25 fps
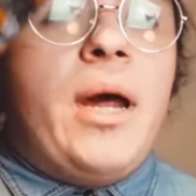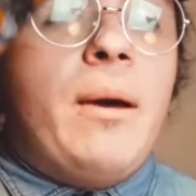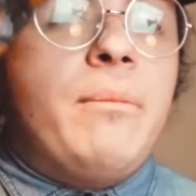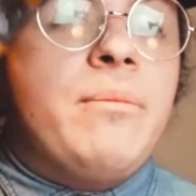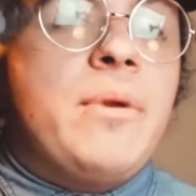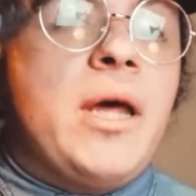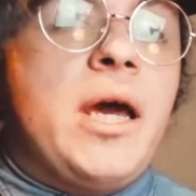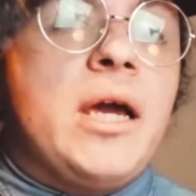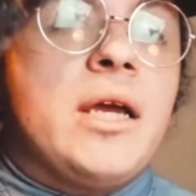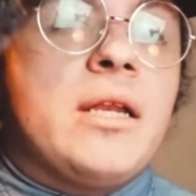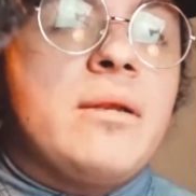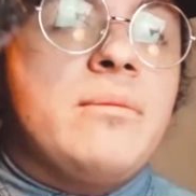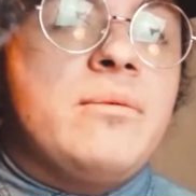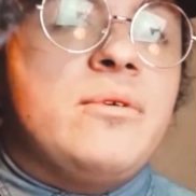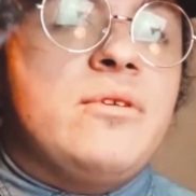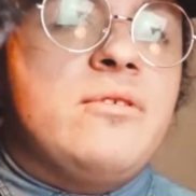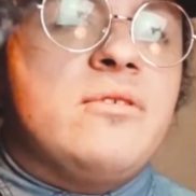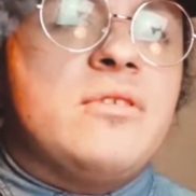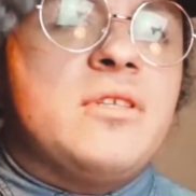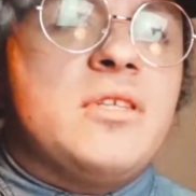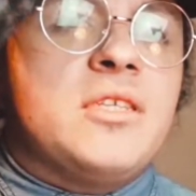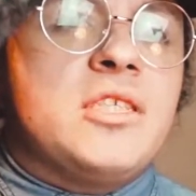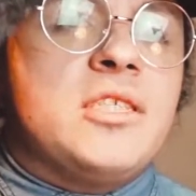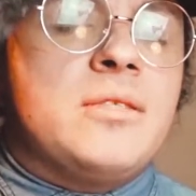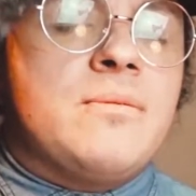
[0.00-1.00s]
I'm not going to be
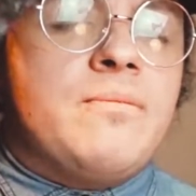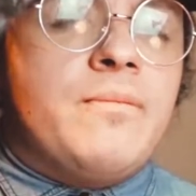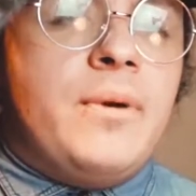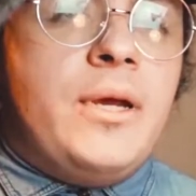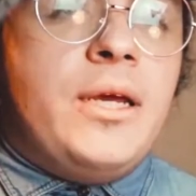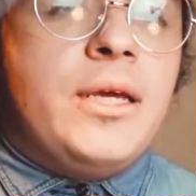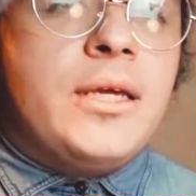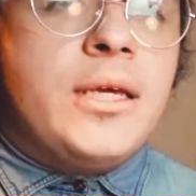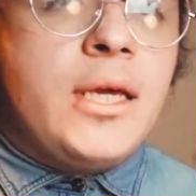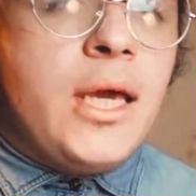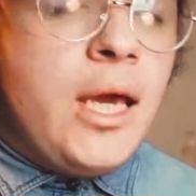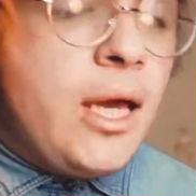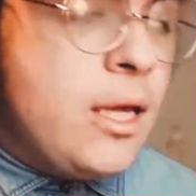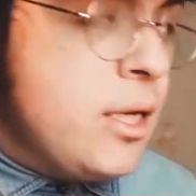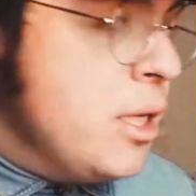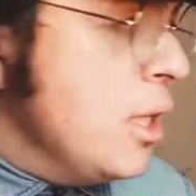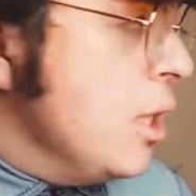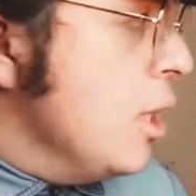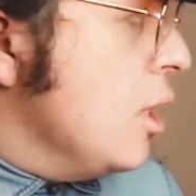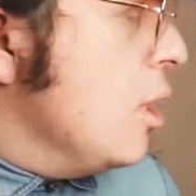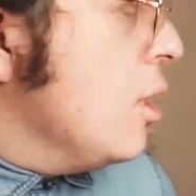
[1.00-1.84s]
using a spray can.